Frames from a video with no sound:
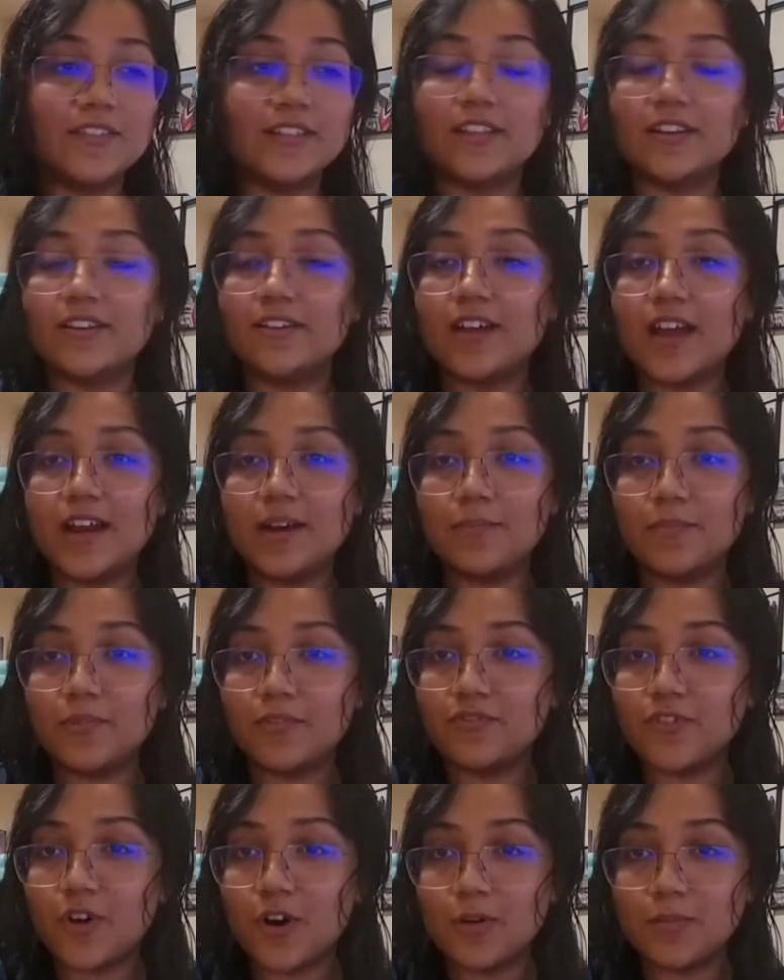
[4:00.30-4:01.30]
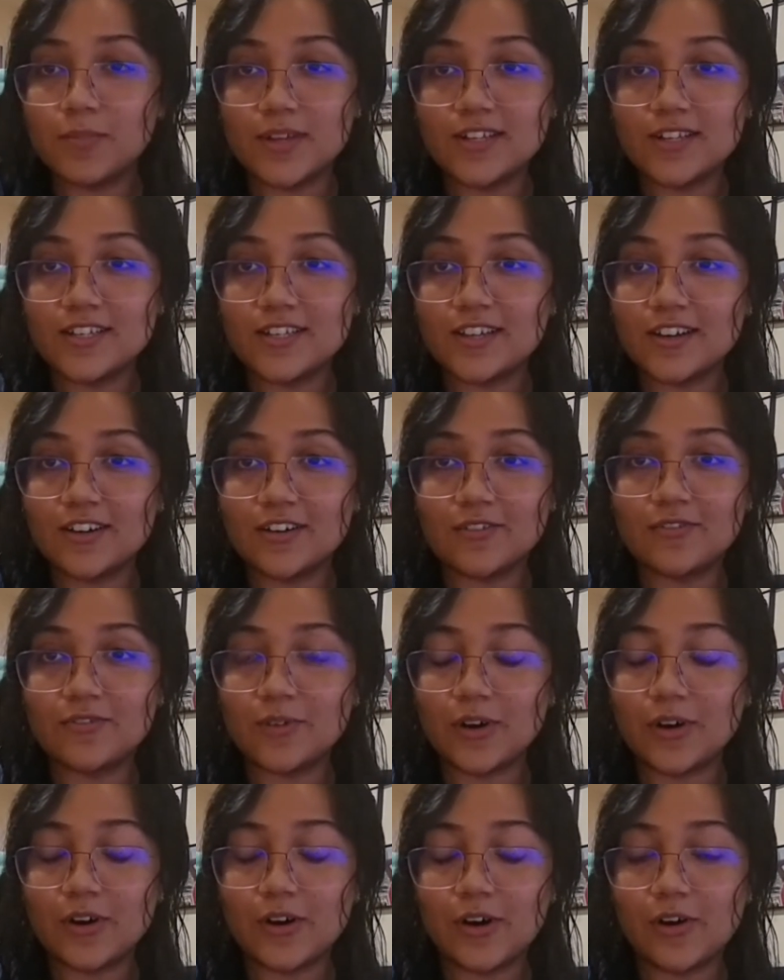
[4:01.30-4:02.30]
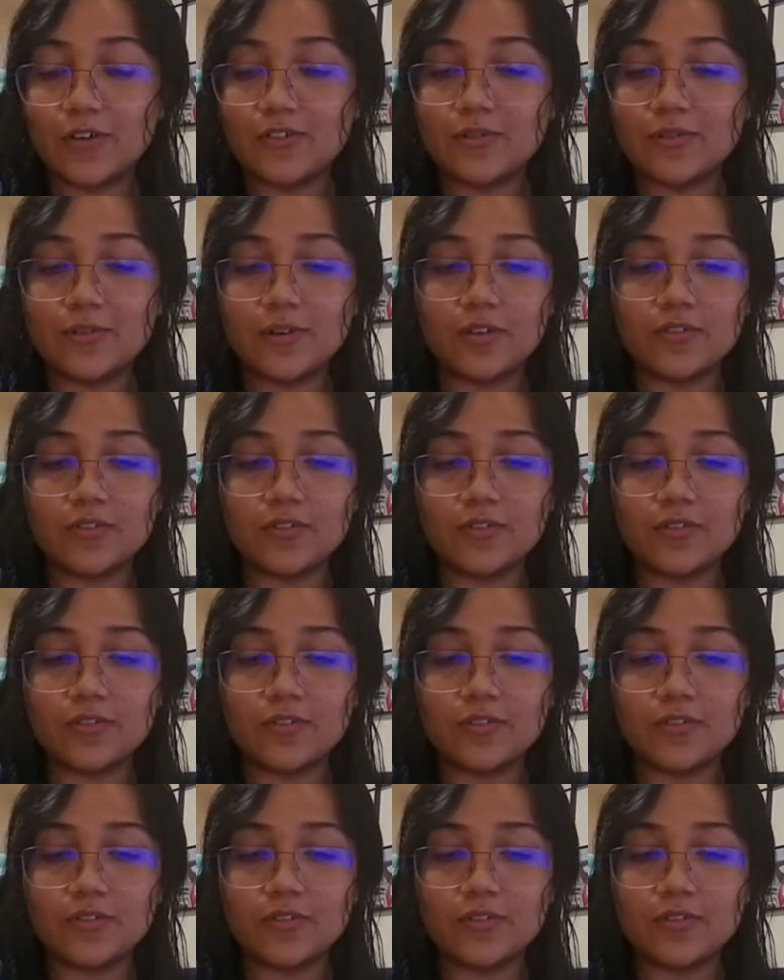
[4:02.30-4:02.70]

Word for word: the right performance of, of,